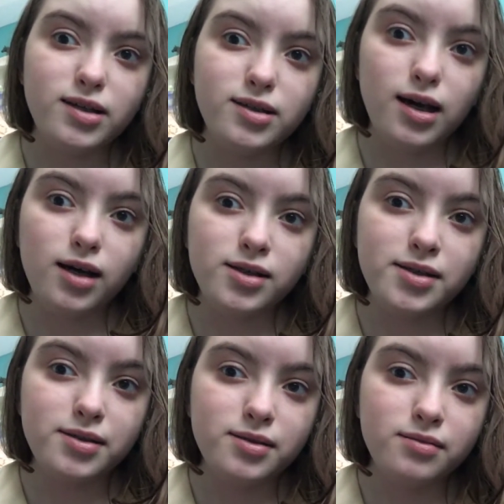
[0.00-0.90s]

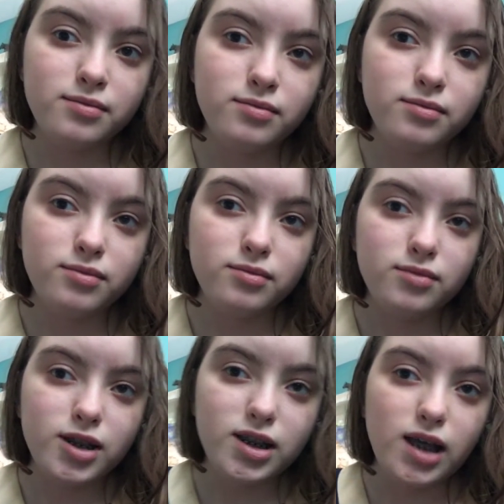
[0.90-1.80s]
does
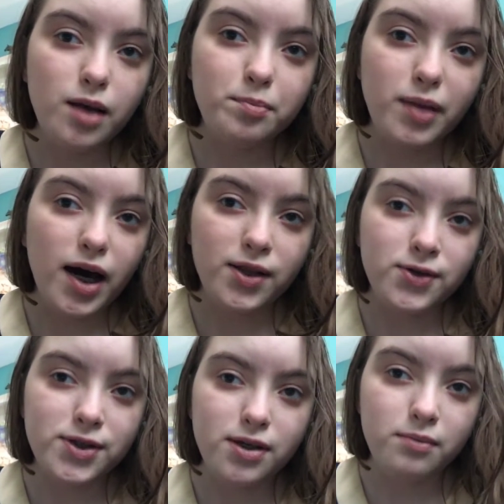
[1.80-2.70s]
get
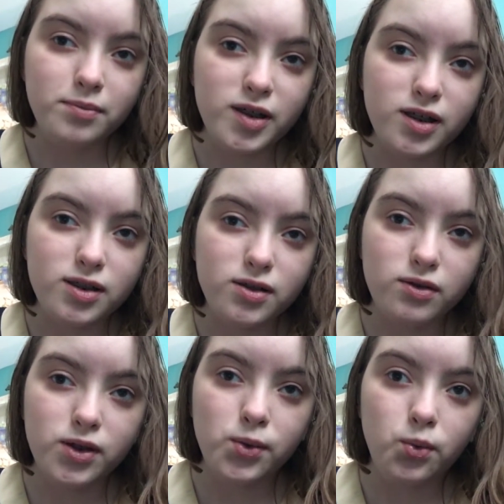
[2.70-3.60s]
bothersome because, you
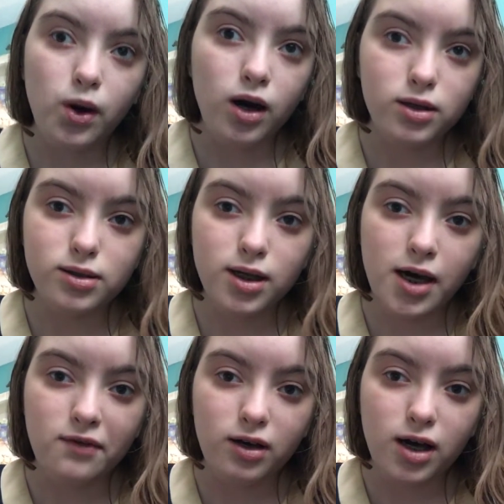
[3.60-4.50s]
know, you want to
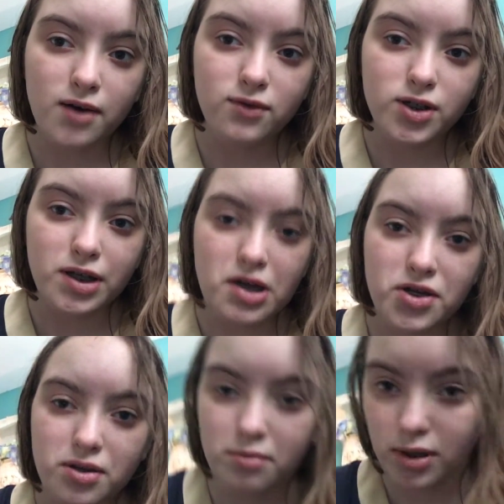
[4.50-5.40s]
have a
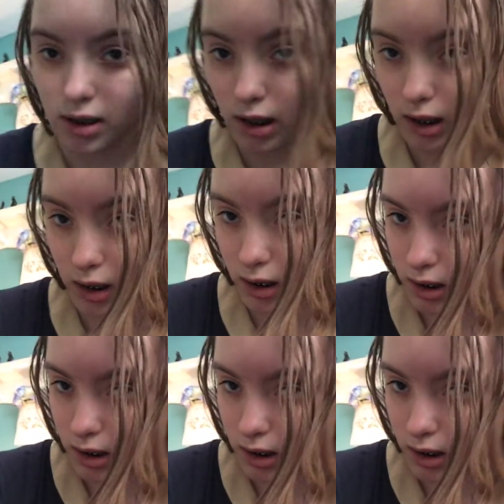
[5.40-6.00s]
conversation, but like,